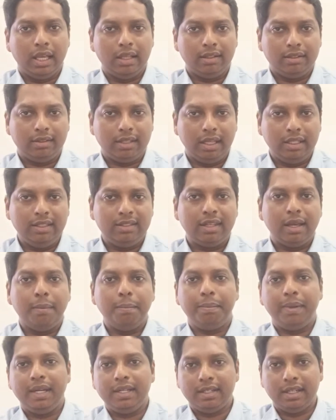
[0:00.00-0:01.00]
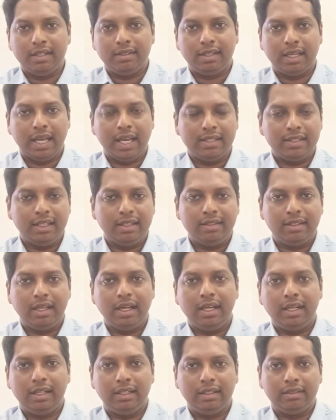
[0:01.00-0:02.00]
Some patients, as I
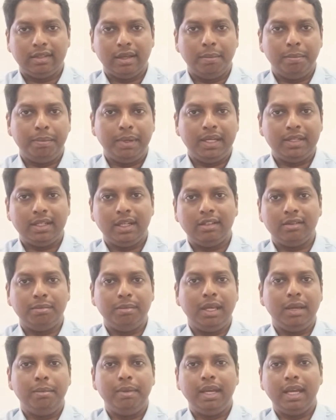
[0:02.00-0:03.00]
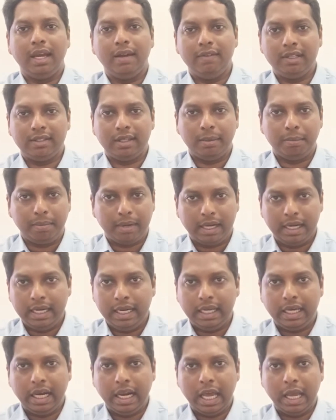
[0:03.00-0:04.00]
said, some patients may be having
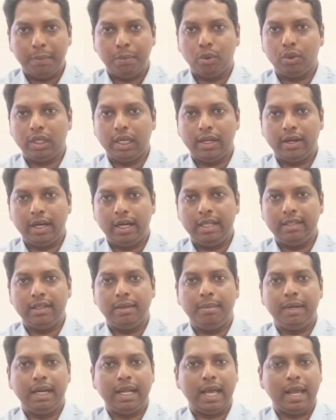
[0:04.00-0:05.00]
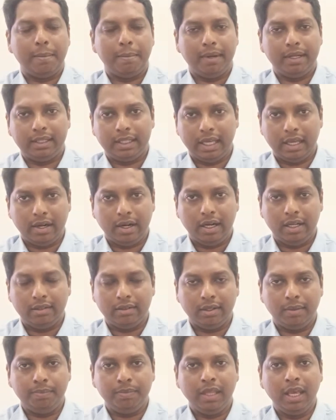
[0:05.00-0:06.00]
subclinical hypothyroidism and
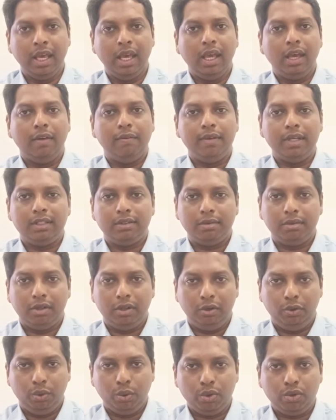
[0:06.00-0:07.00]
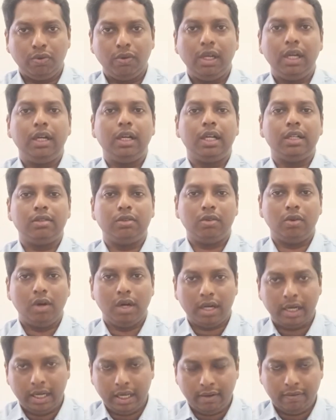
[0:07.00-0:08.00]
hyperthyroidism, which usually does
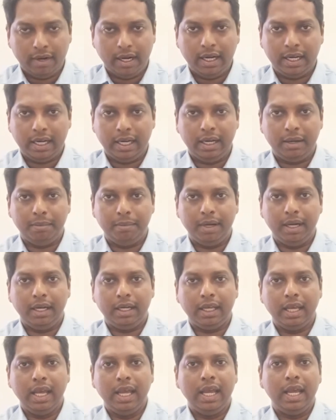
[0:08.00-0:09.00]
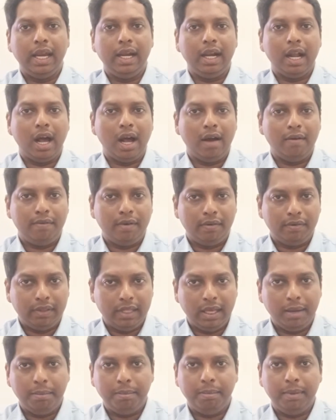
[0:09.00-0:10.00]
not require treatment, and half of
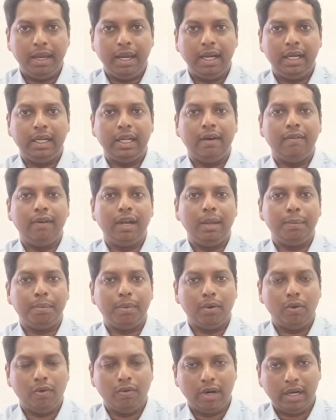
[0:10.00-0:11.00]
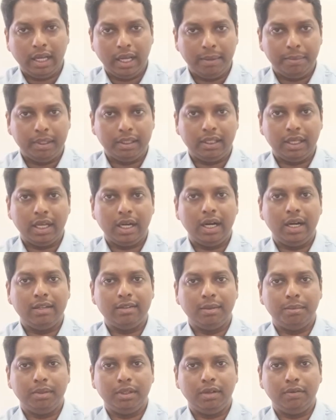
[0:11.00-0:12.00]
them may develop overt
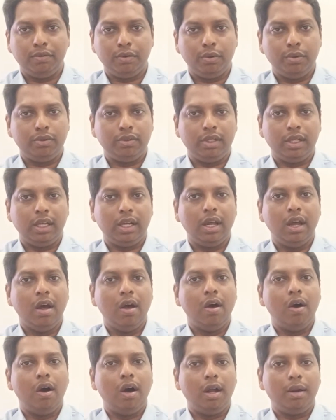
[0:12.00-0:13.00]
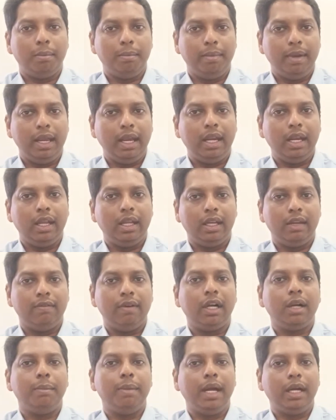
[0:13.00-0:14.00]
hypothyroidism in the future or may
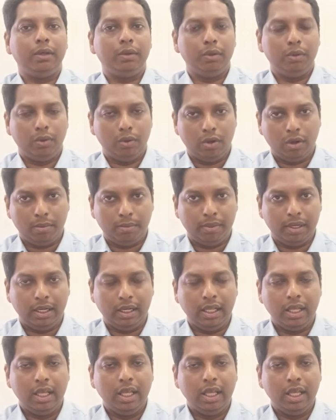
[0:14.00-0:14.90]
revert back to normal.